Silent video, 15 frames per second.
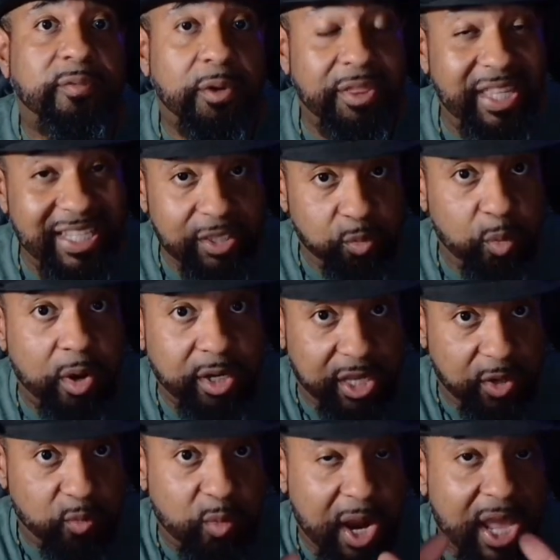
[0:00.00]
for this
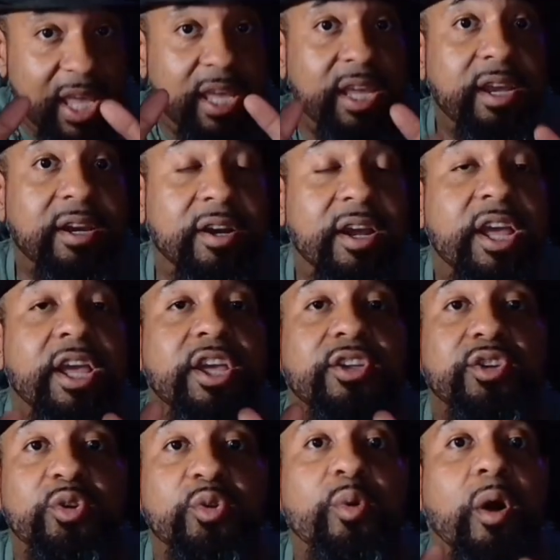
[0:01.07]
working right here,
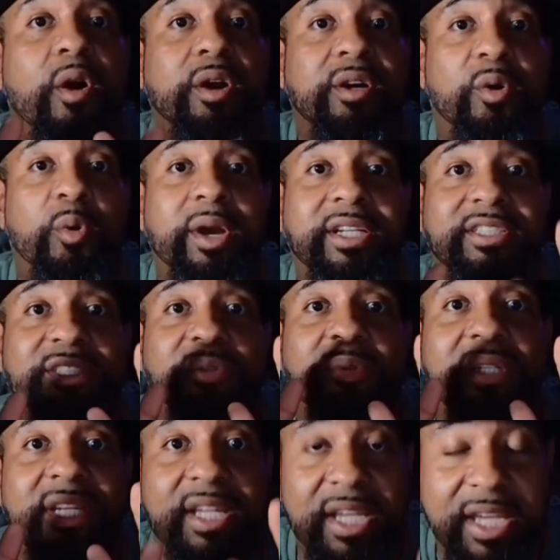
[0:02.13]
you are going to
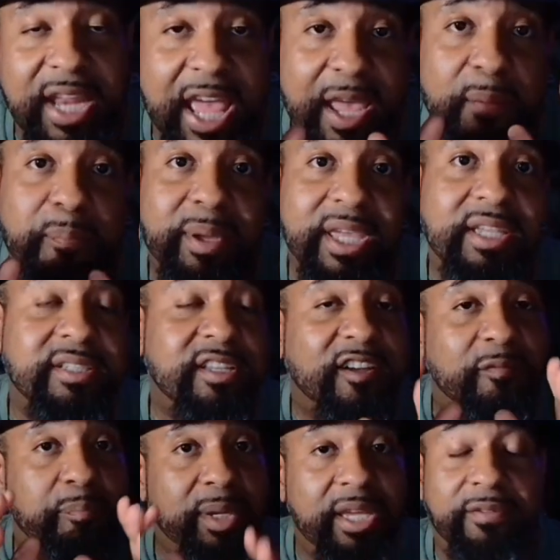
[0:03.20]
need a piece
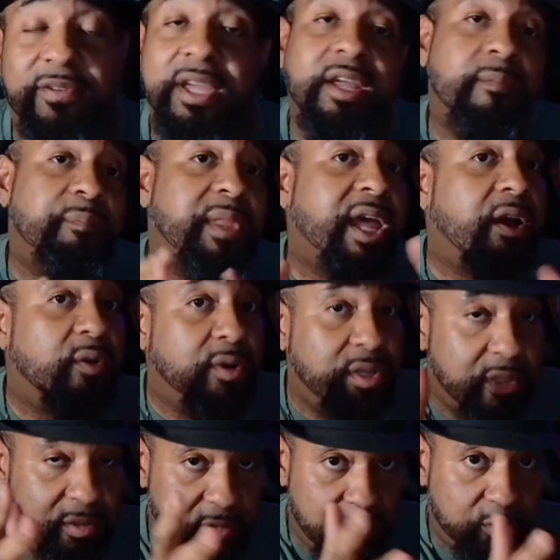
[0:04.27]
of beef. Now,
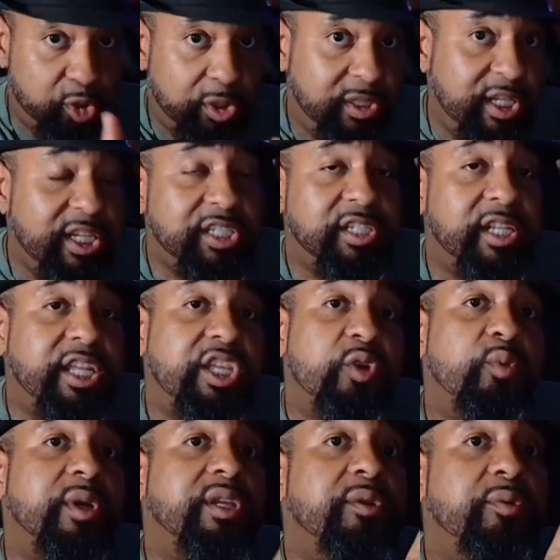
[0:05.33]
traditionally, you
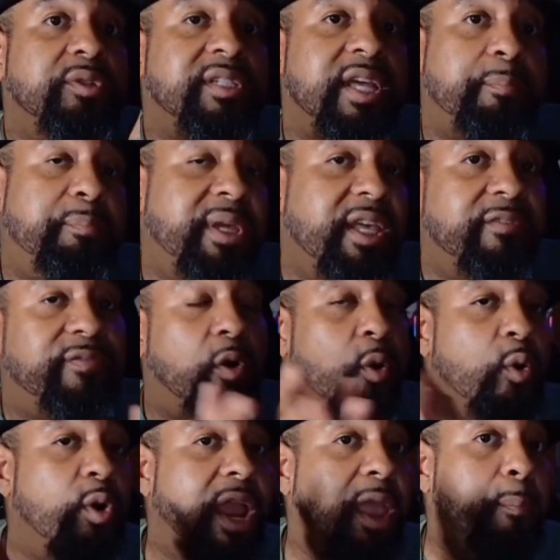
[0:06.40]
would use beef
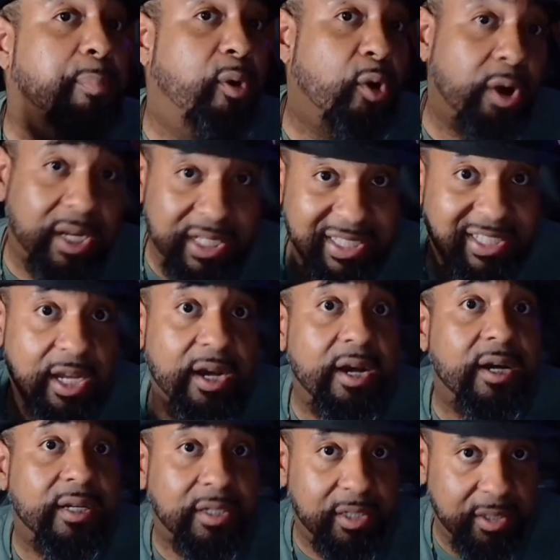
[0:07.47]
or a pork
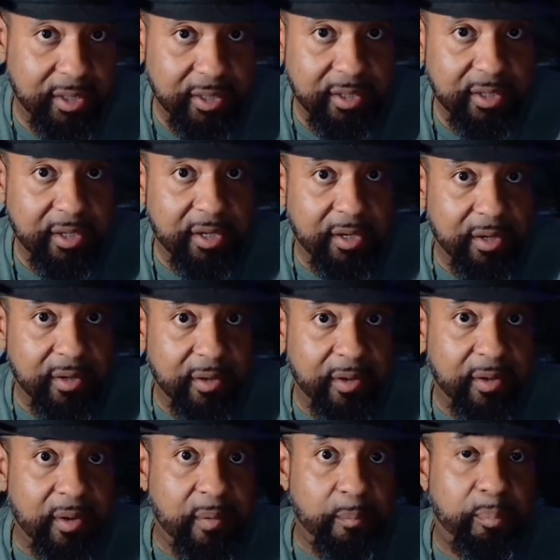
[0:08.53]
tongue,
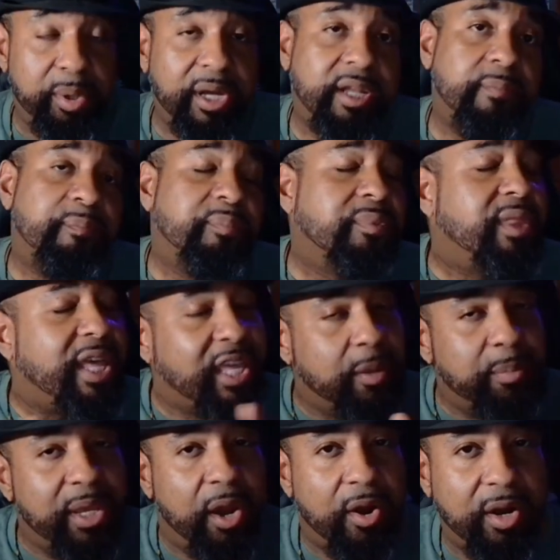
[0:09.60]
but they can
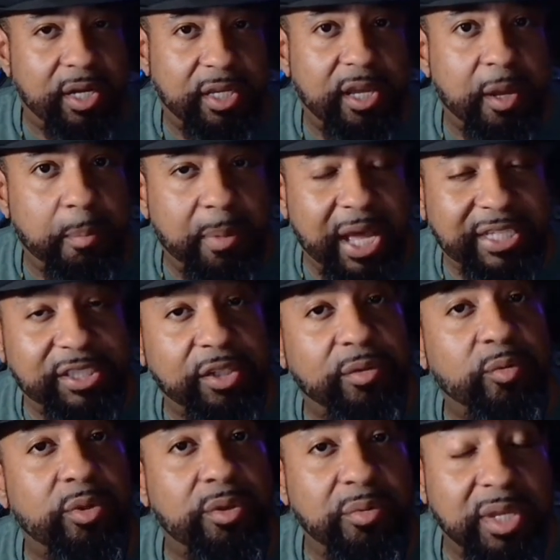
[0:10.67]
be hard to come by. So
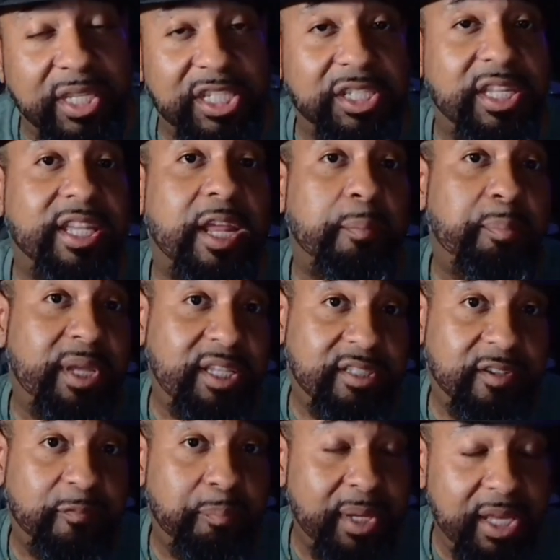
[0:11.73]
you can just get a piece
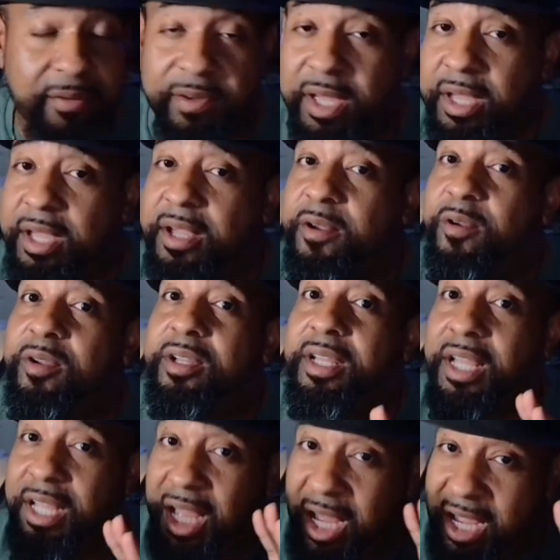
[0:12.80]
of beef.
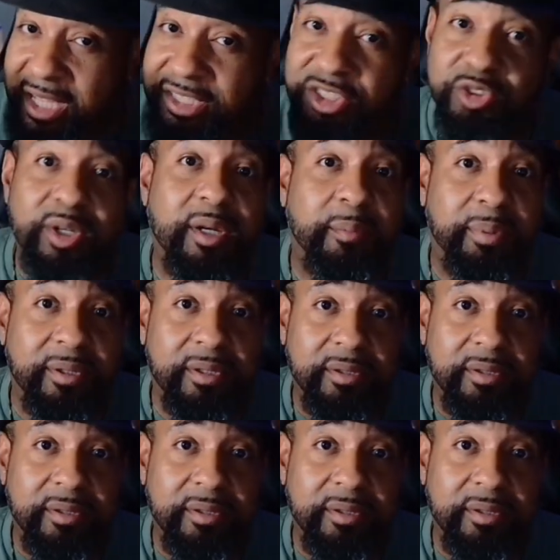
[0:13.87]
A strip,